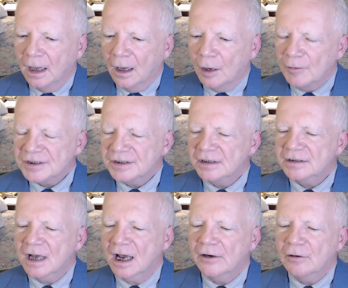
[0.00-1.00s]
Almost the
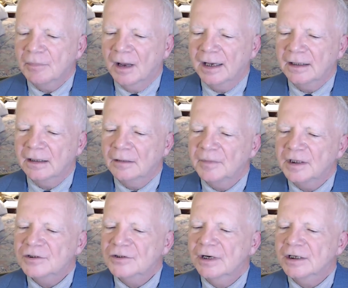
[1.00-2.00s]
entire Biden
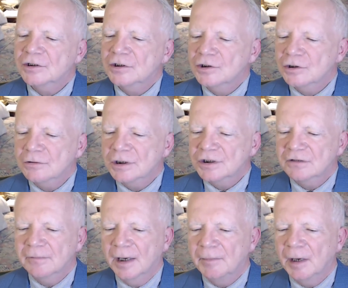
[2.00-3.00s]
administration Jewish,
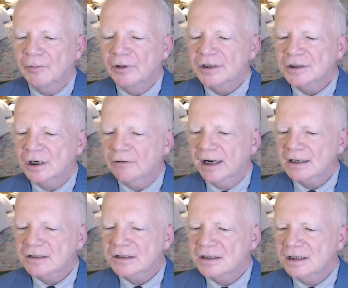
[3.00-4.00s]
if my memory is correct,
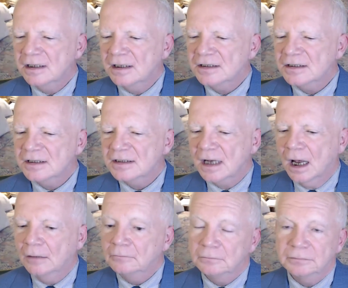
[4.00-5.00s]
says Dionysus.
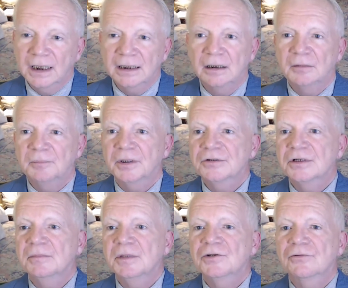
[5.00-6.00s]
That appears
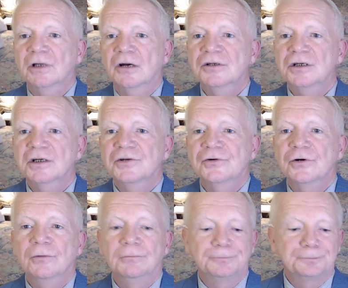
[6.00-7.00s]
to be largely true.